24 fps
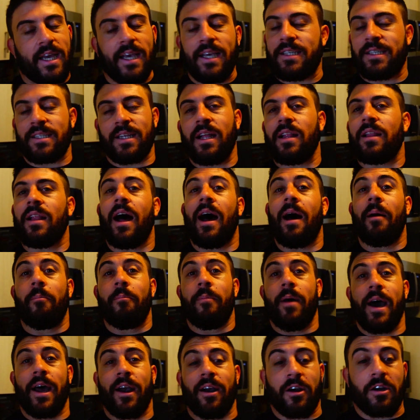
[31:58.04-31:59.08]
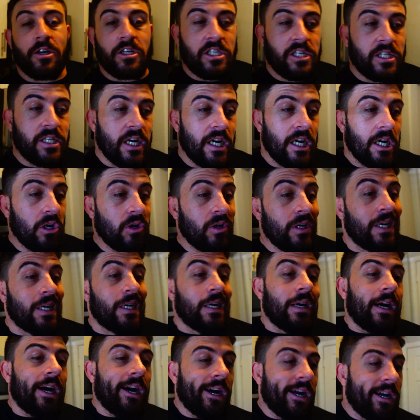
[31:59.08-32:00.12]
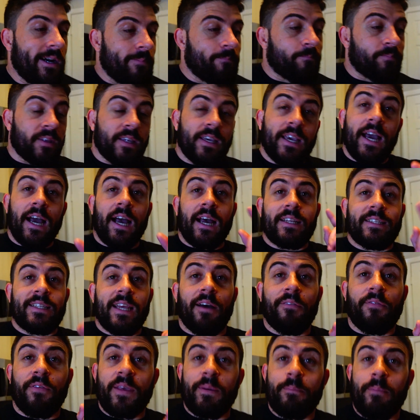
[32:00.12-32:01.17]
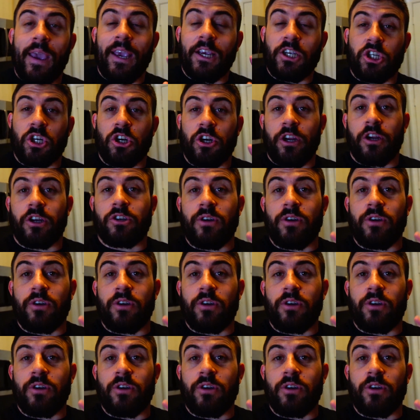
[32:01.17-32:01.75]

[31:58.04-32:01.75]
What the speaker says: tastes a lot better. So. Yeah, definitely make sure you're